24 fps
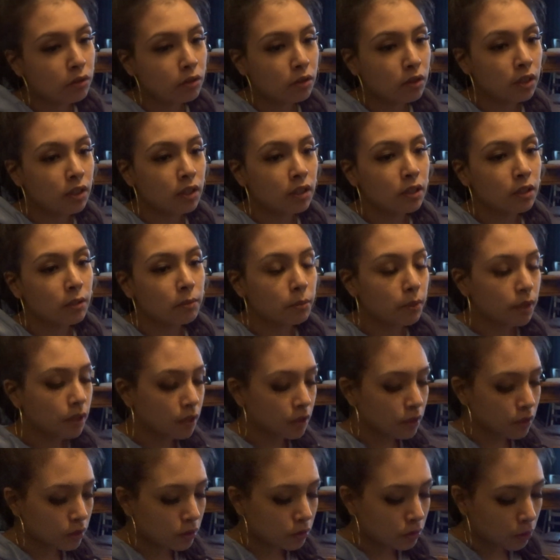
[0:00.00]
is I'm
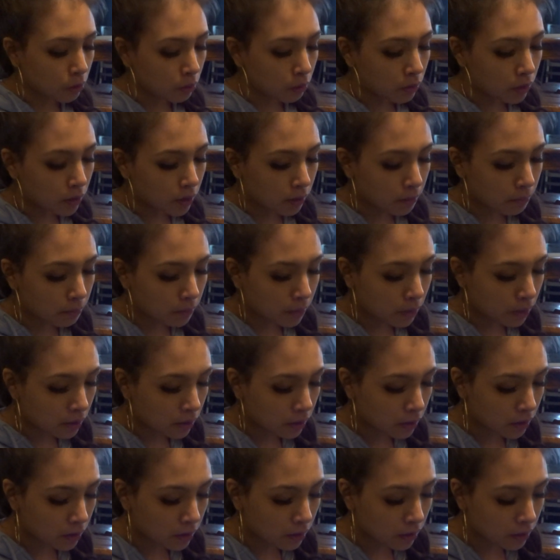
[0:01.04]
gonna sew them
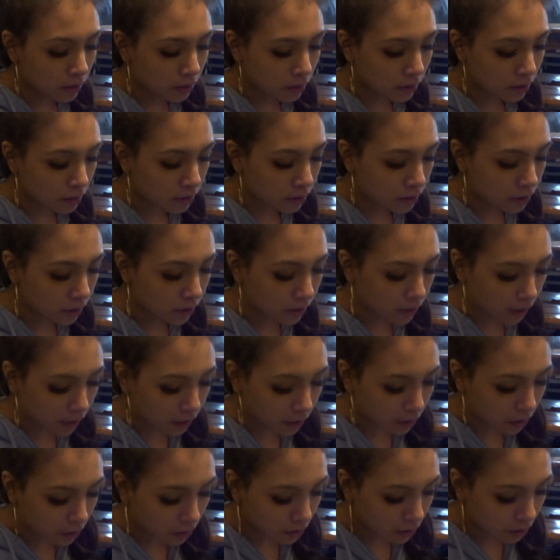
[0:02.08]

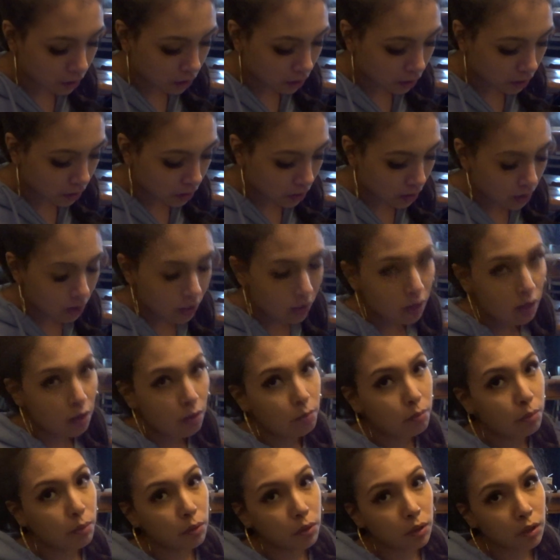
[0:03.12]
together,
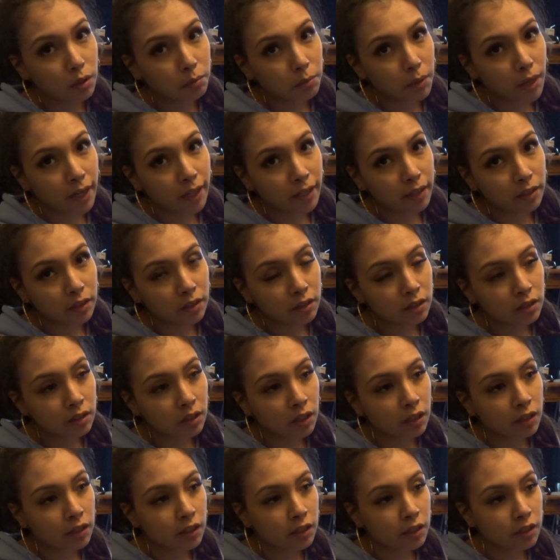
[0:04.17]
both the panels
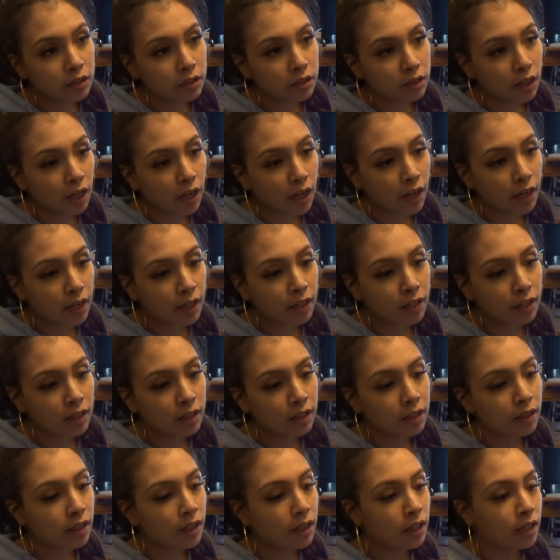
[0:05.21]
on each side,
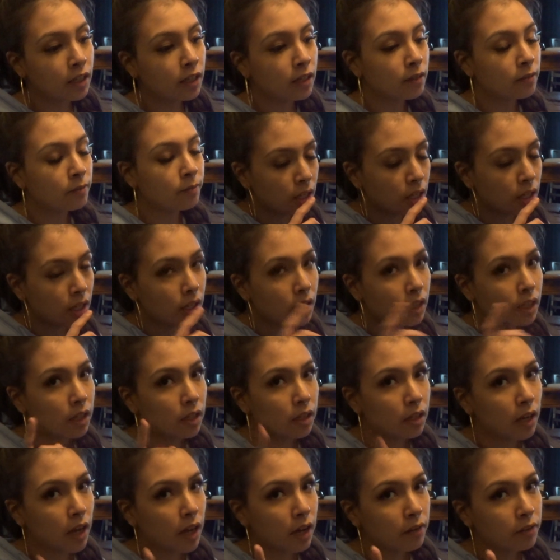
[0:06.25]
and then
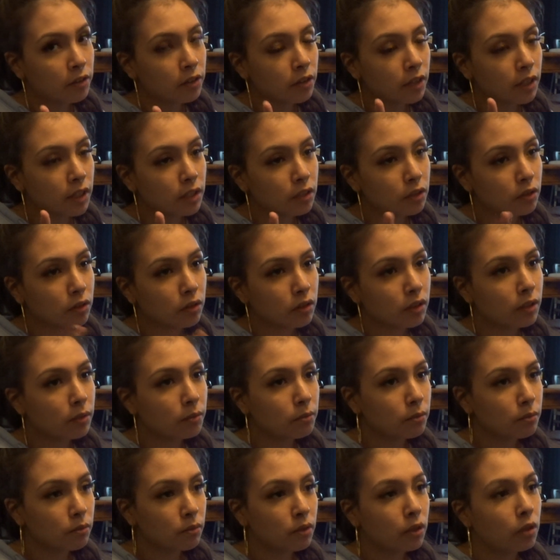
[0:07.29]
after I sew
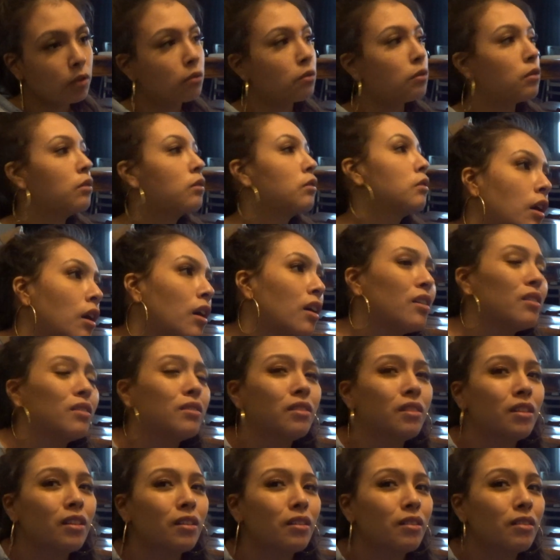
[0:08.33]
them, no, I
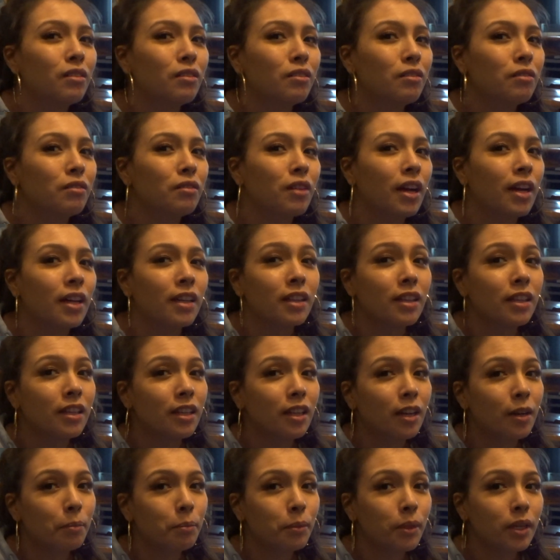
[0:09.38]
don't know, I think
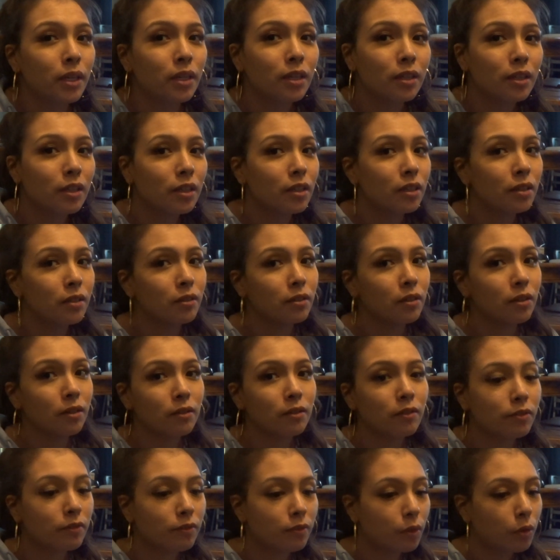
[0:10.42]
I'm gonna
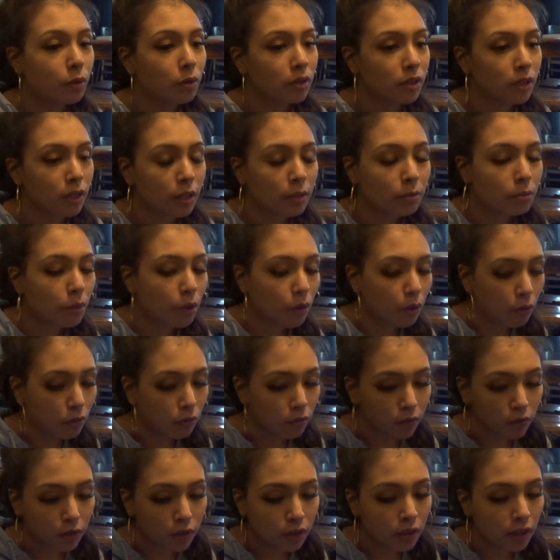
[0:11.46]
fold them
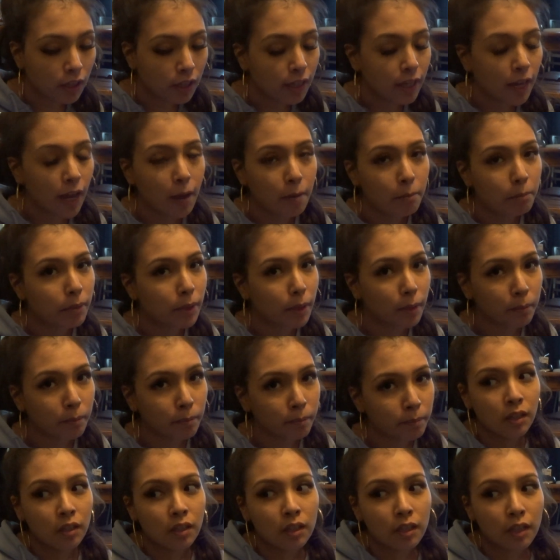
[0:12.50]
over, like hem them
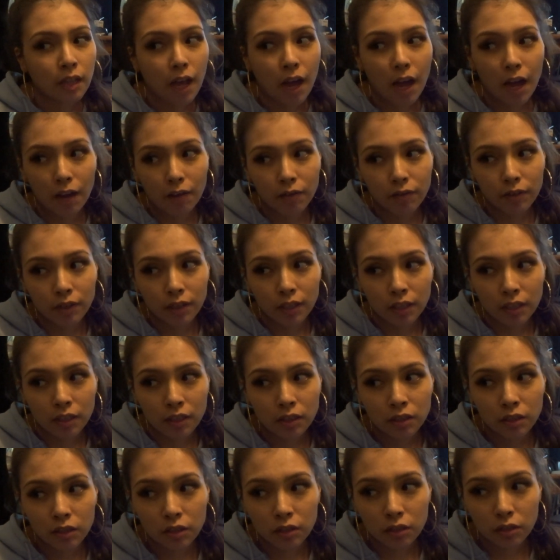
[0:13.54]
to 1/2
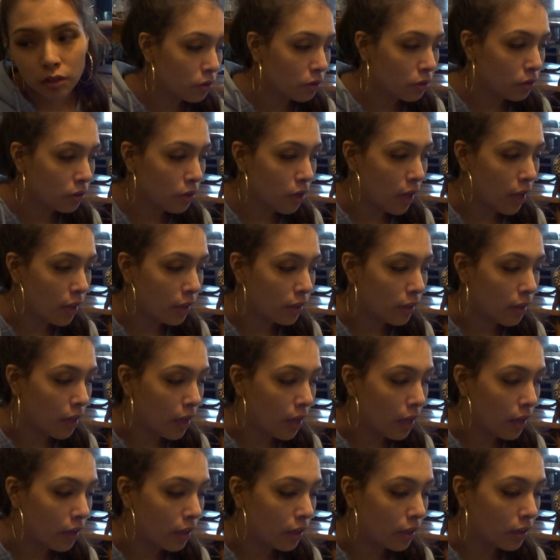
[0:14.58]
inch, and
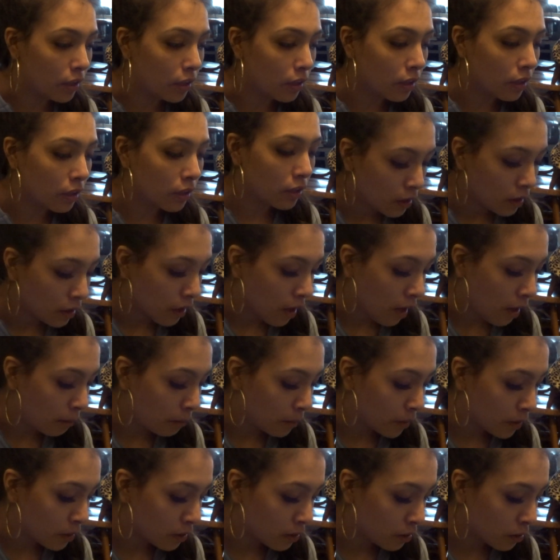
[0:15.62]
then I'm
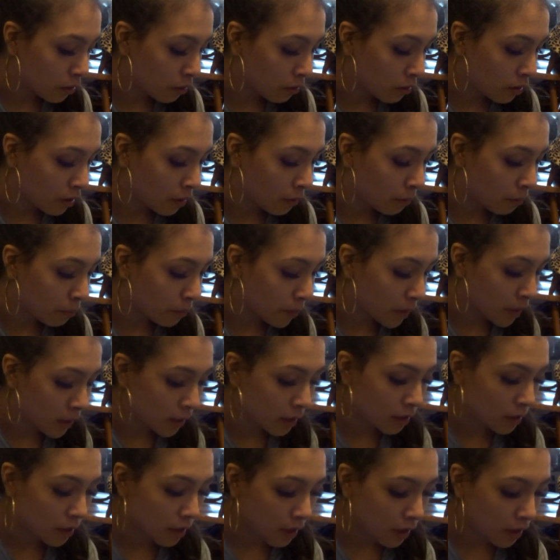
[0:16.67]
gonna sew them,
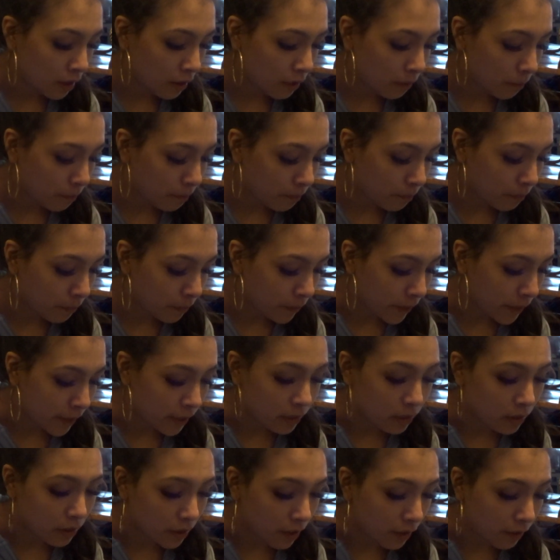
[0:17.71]
because like
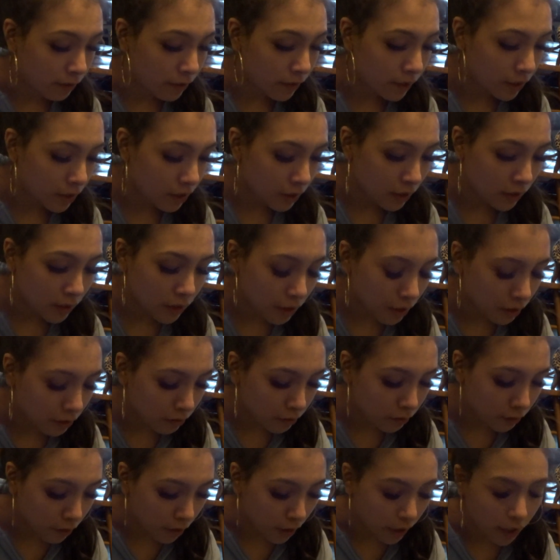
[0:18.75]
it's definitely gonna
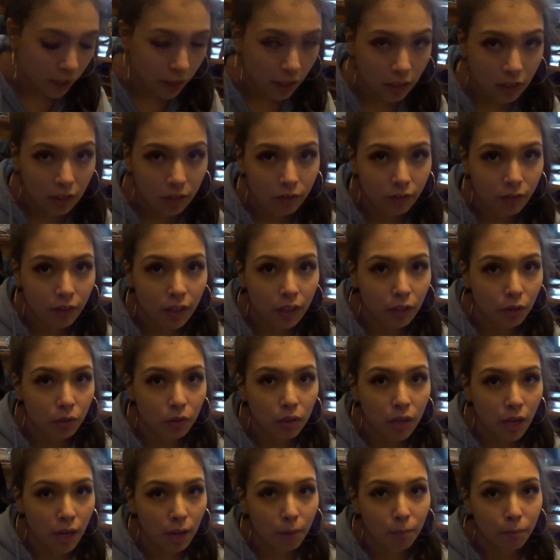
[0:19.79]
fray if I don't
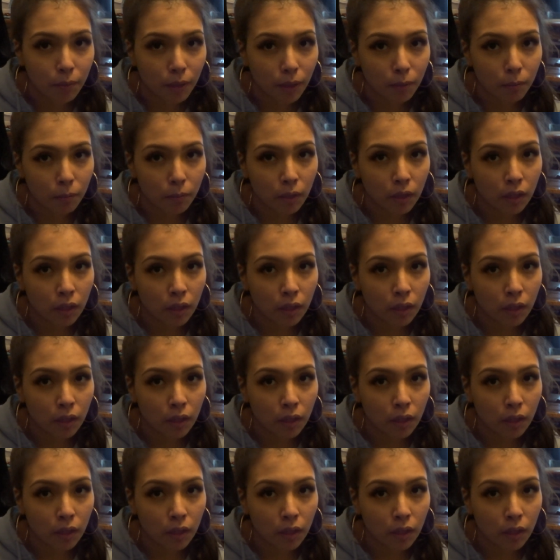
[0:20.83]
hem them